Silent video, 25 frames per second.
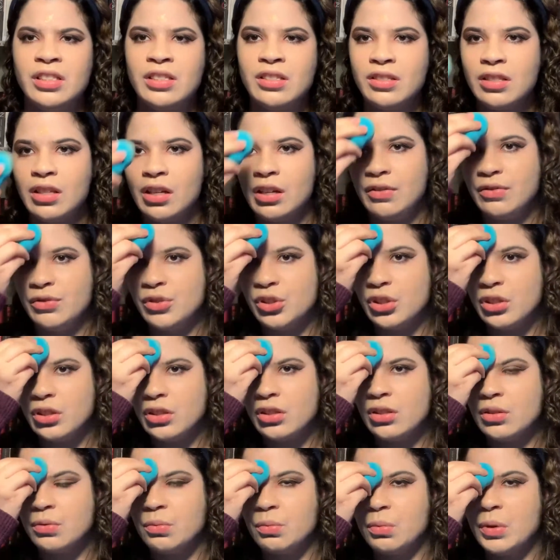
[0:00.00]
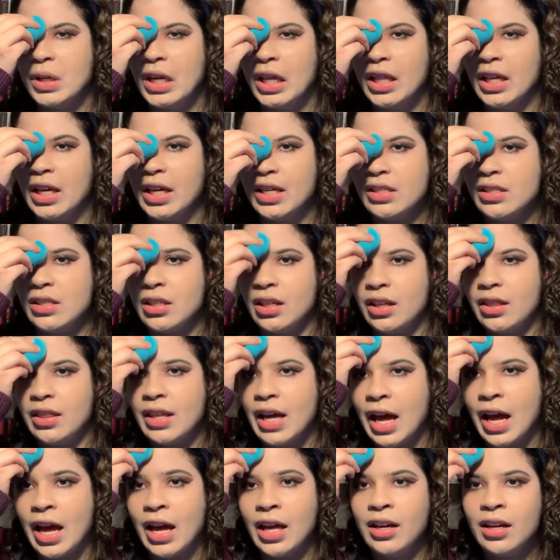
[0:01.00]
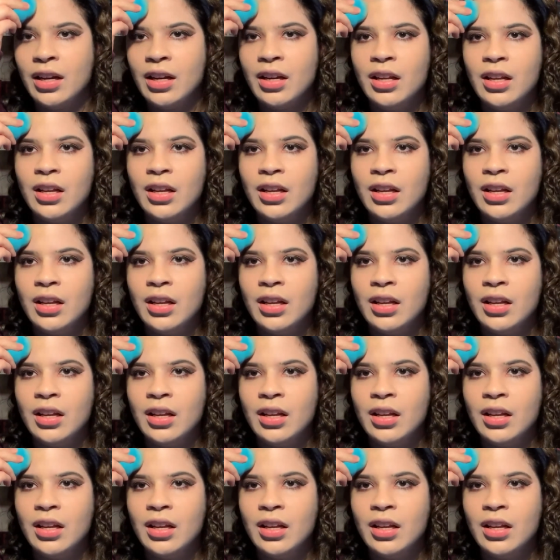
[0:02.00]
instead of just realizing that